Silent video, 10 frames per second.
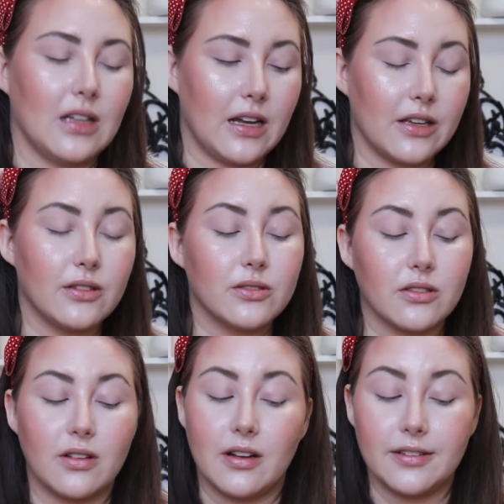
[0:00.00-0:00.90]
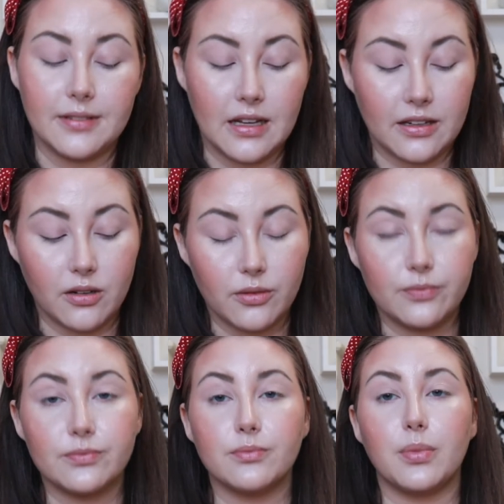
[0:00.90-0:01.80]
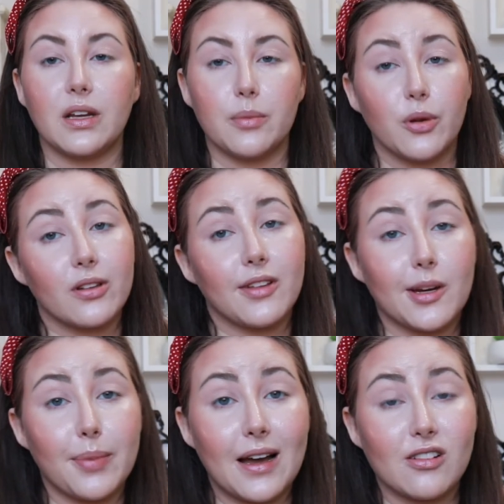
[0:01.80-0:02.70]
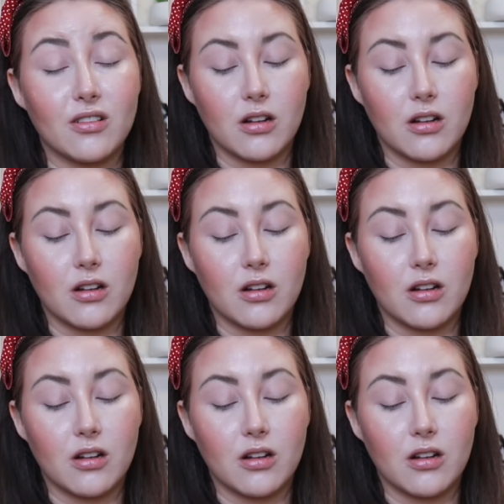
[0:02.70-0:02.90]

I use a lot, I know, but I put a lot of powder